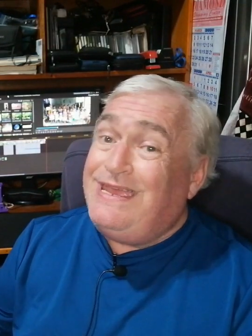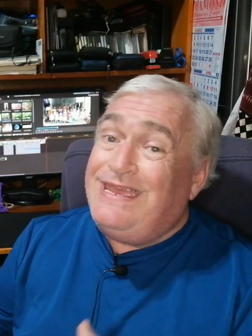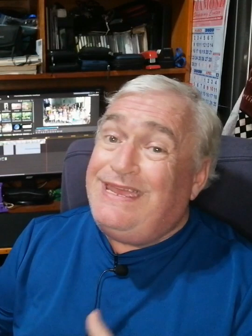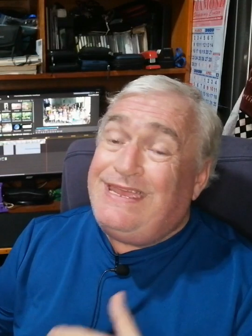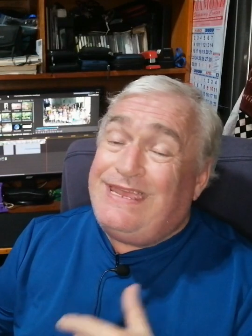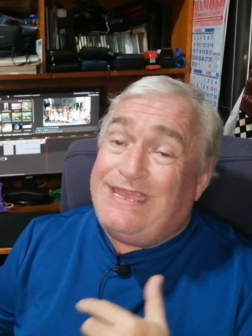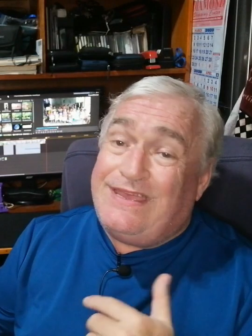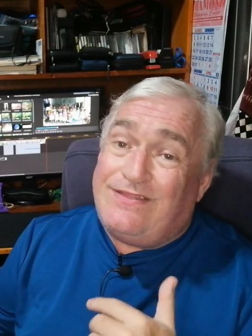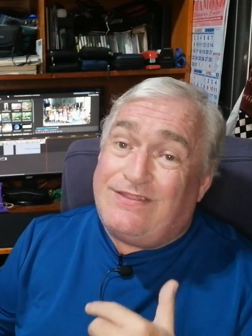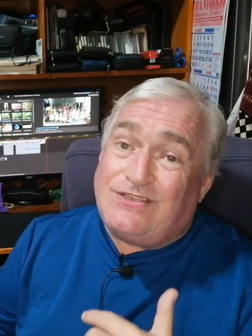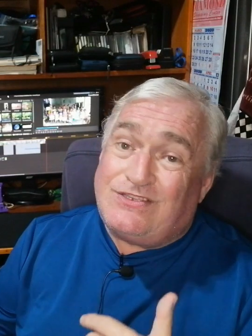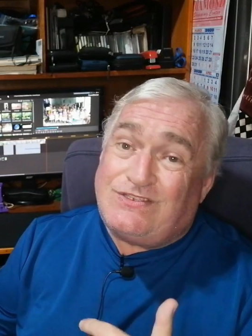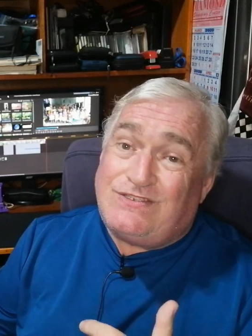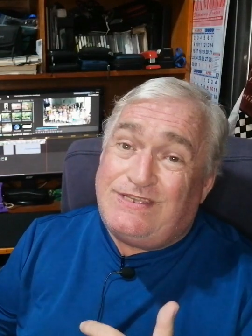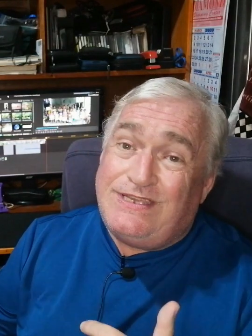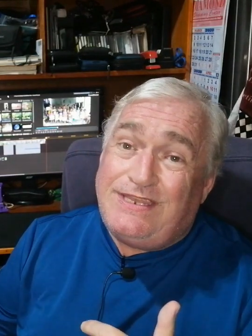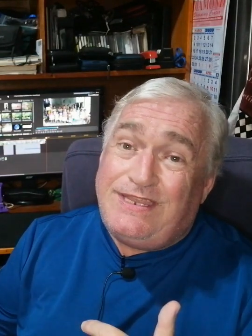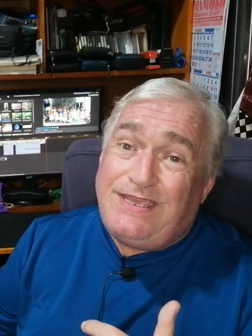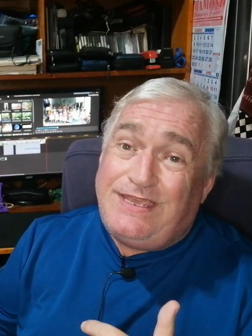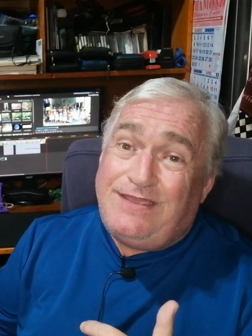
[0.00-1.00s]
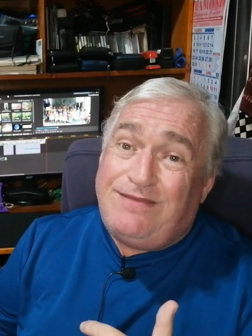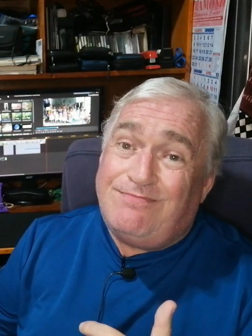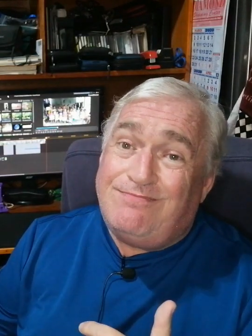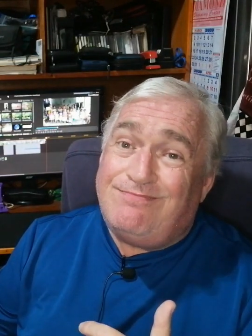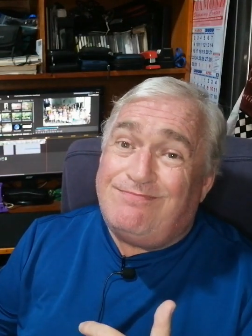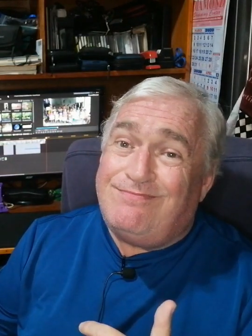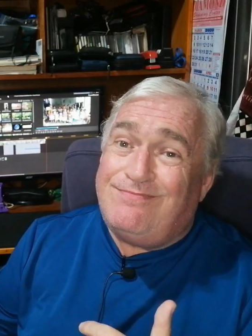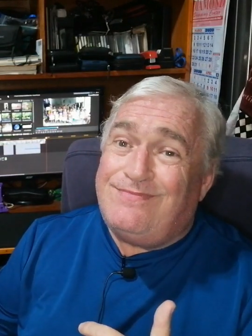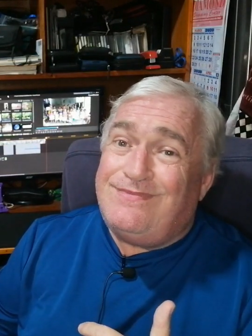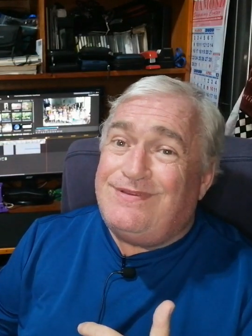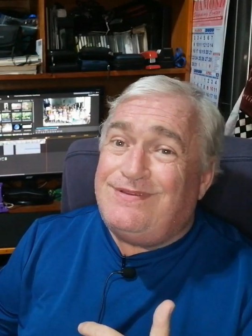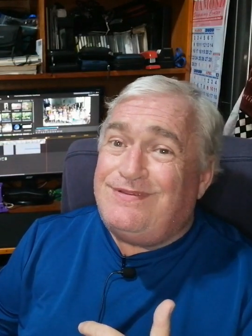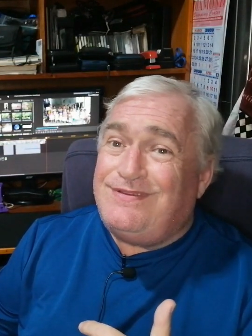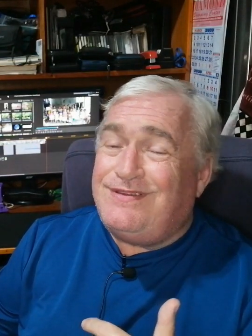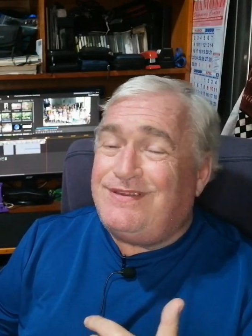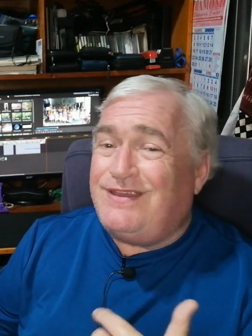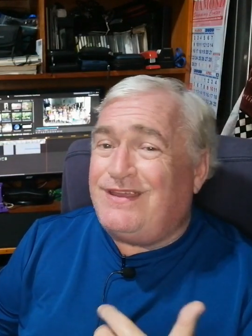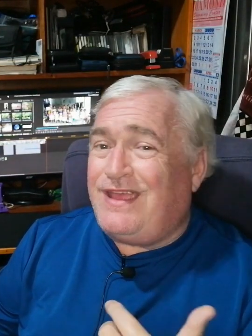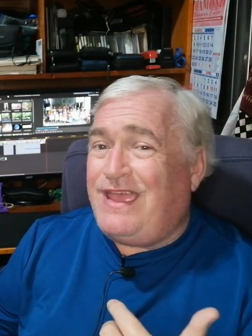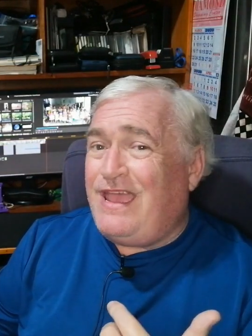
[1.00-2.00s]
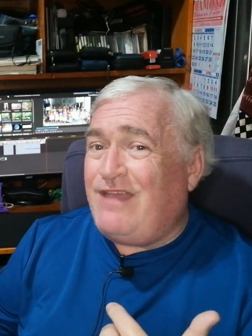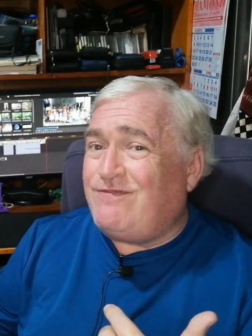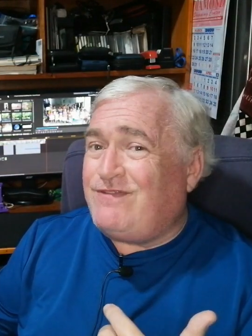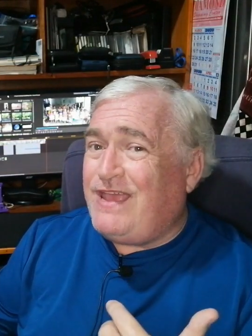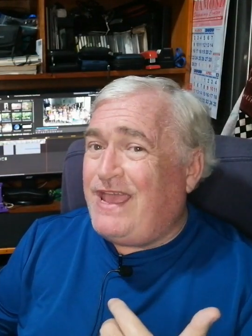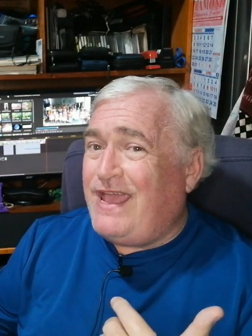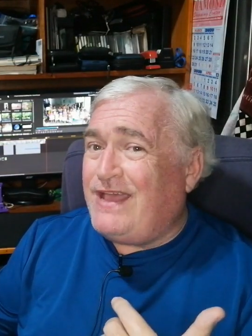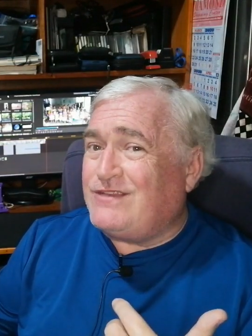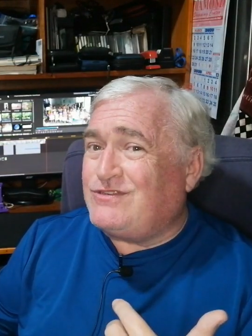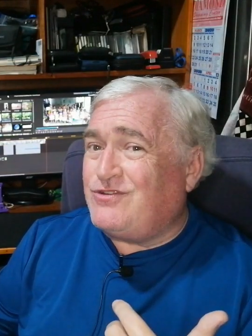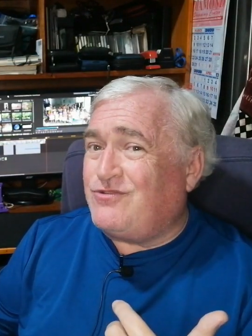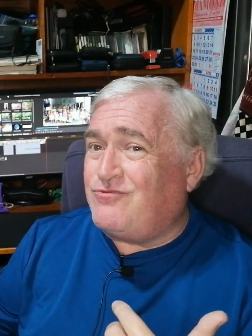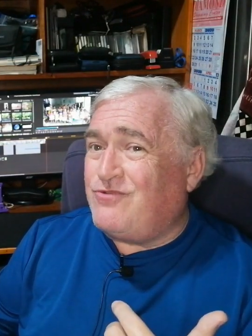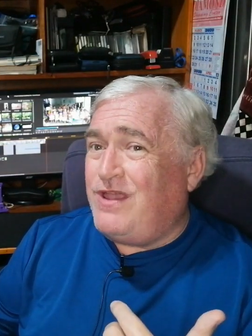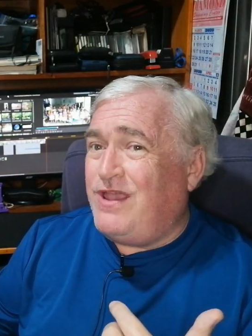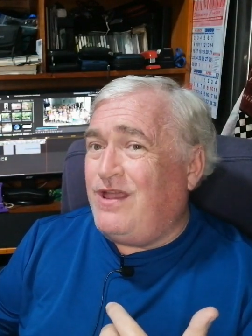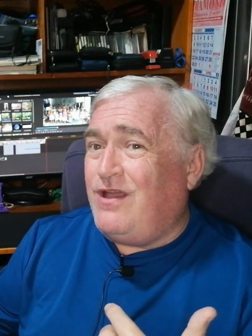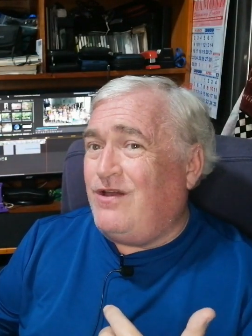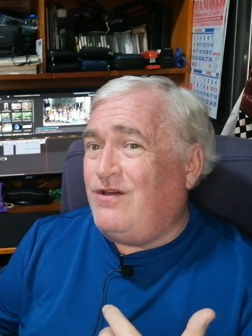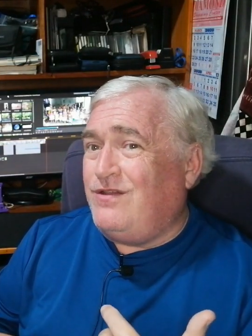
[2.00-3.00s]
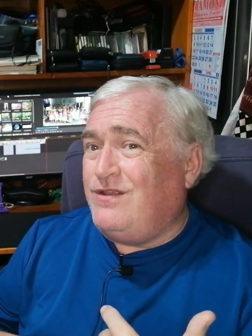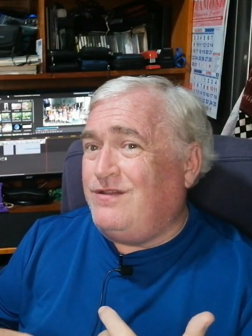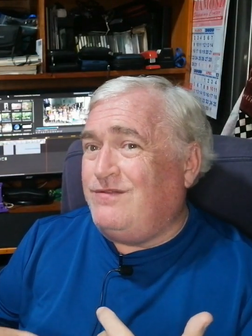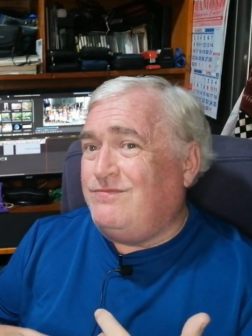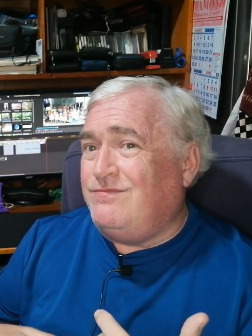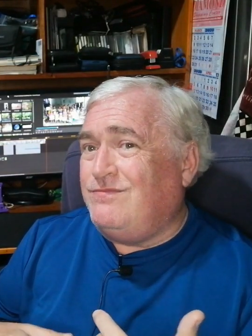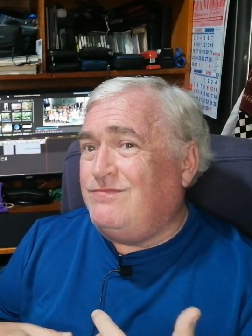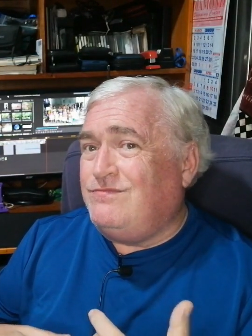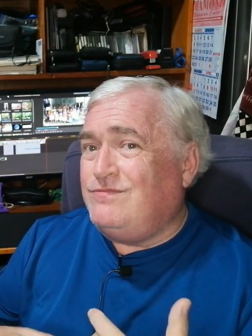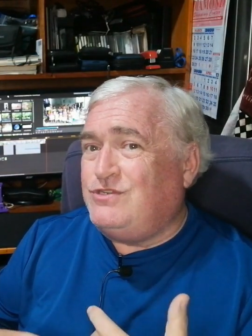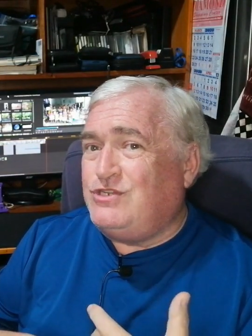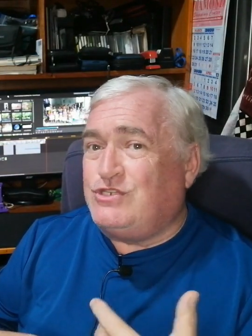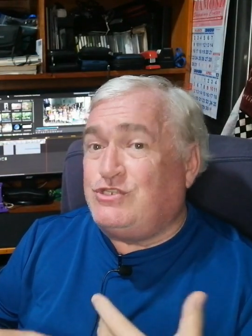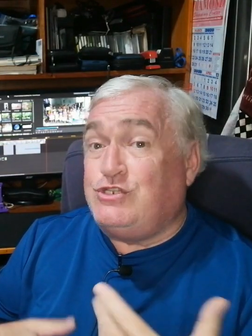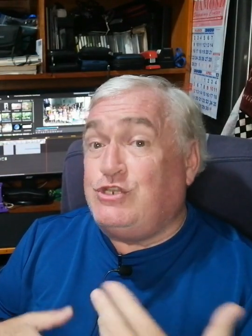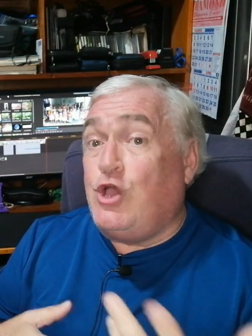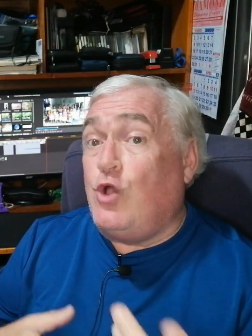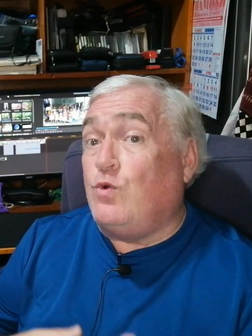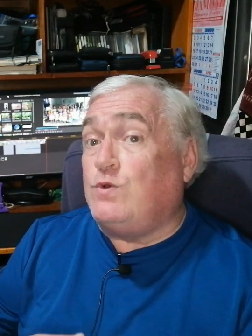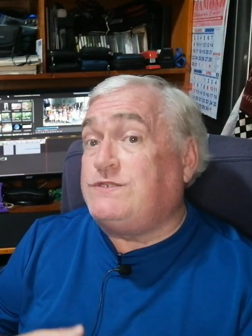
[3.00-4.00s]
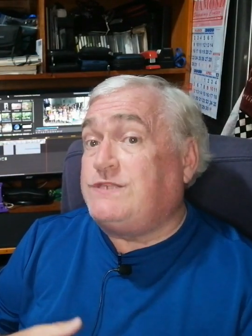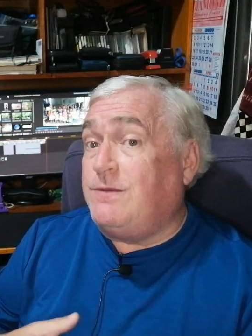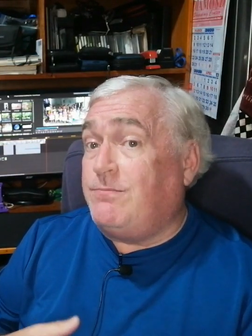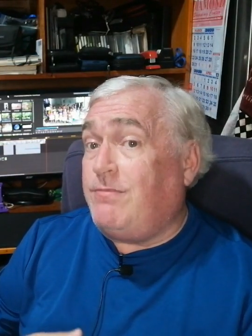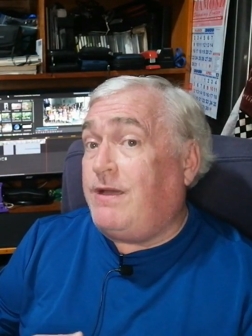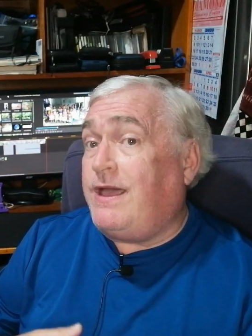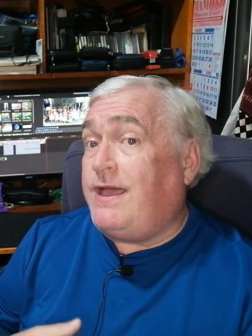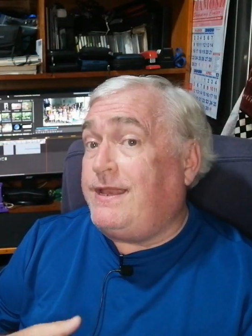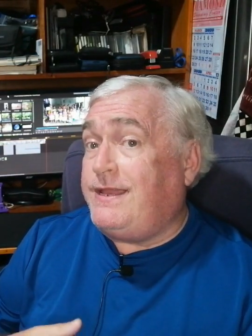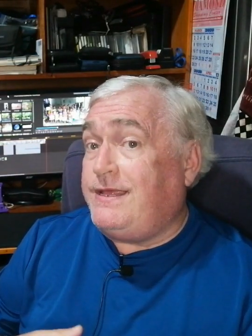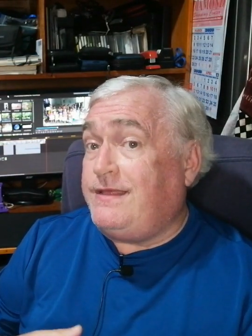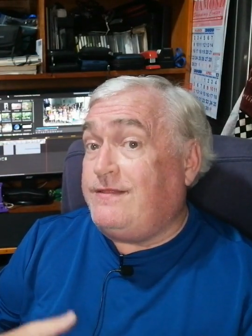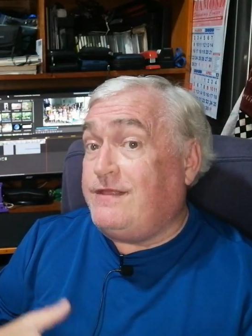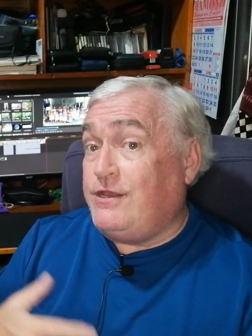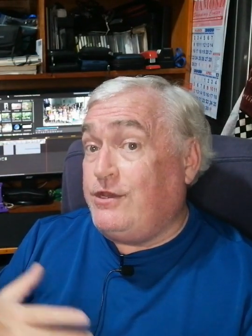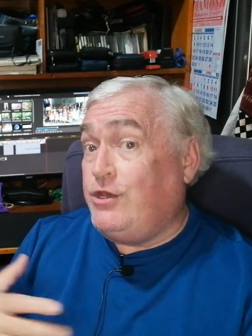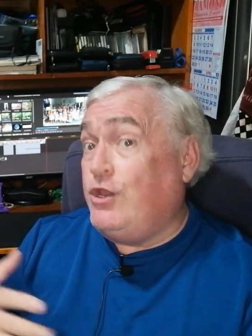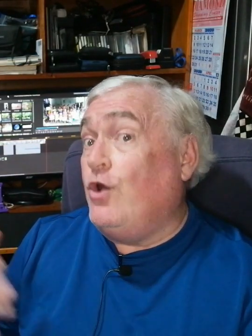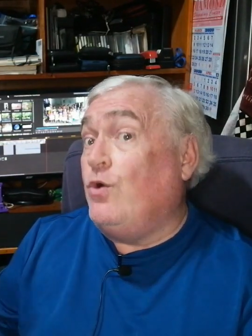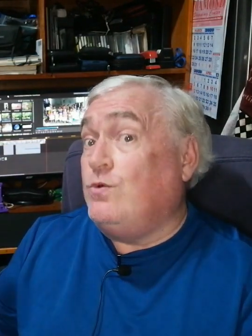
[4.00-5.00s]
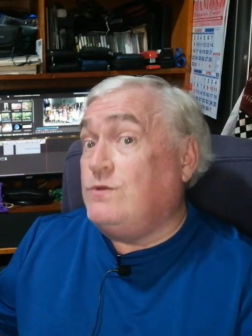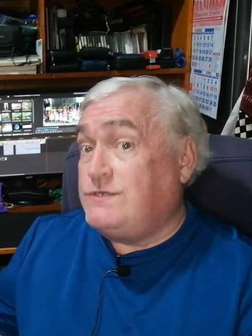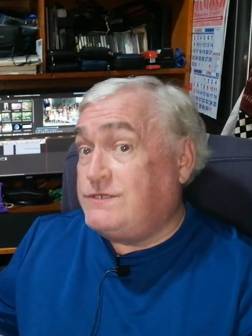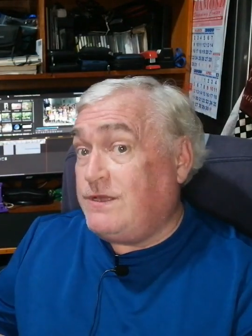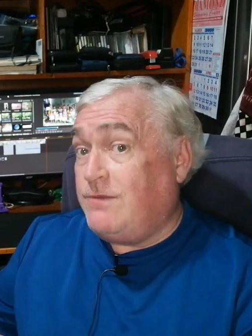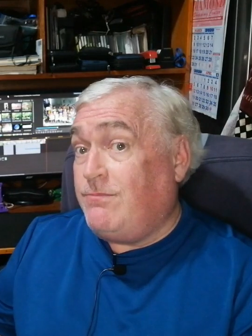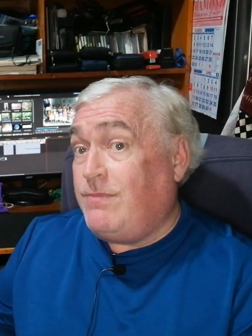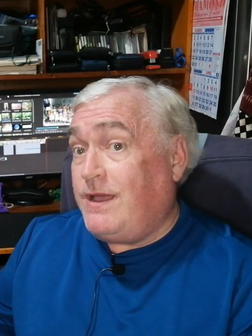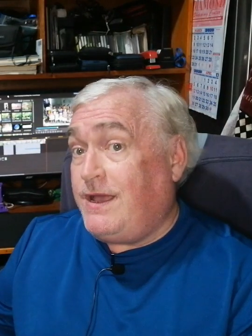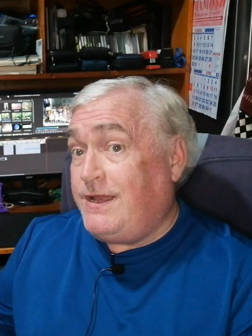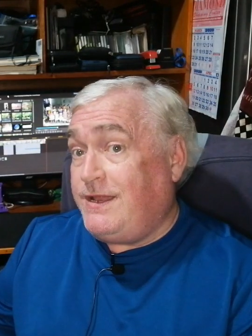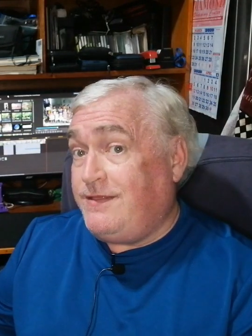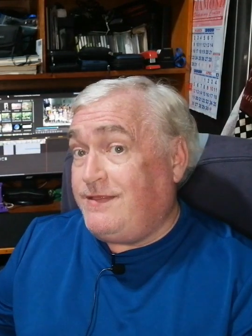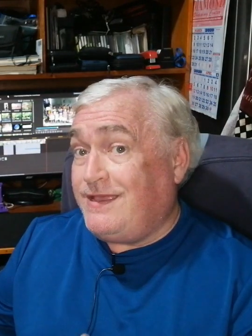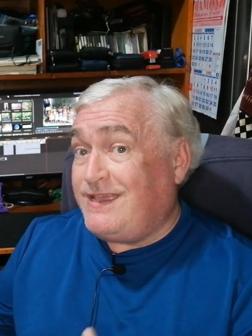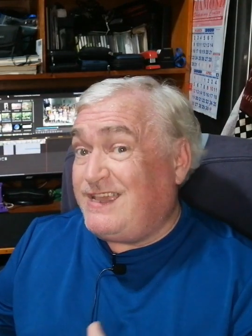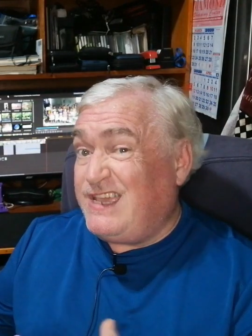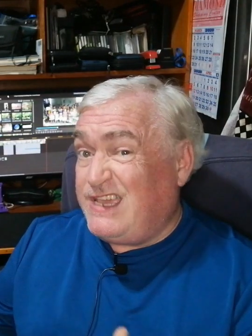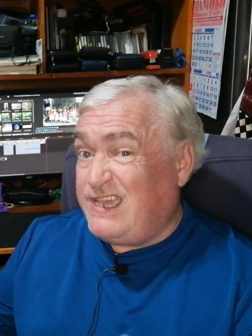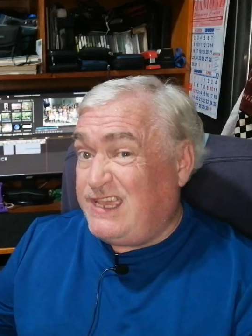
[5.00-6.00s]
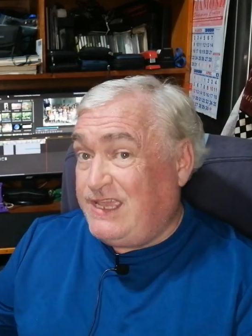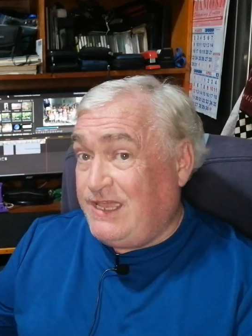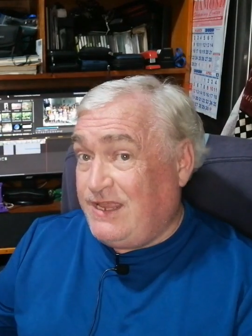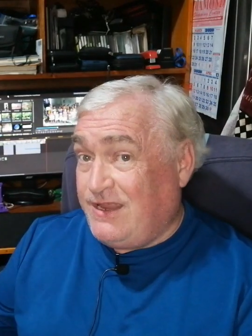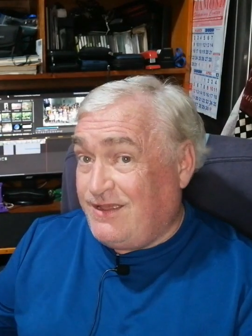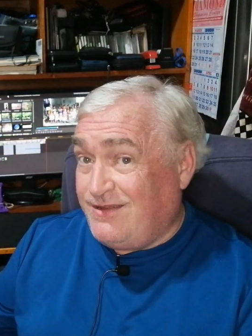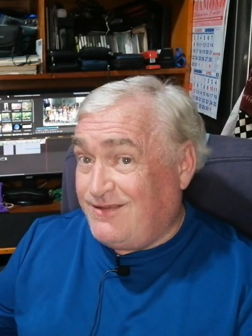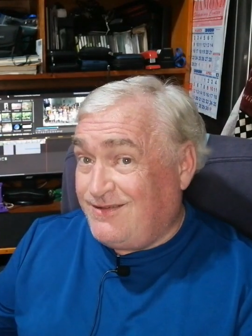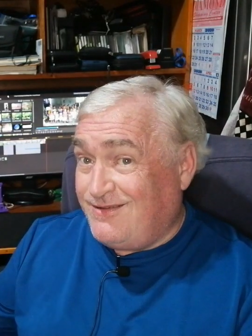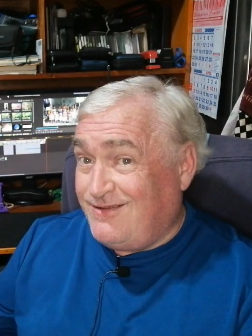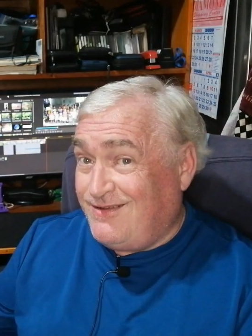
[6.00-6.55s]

In the city, you're going to have to ask around and just know somebody that knows somebody that can get it.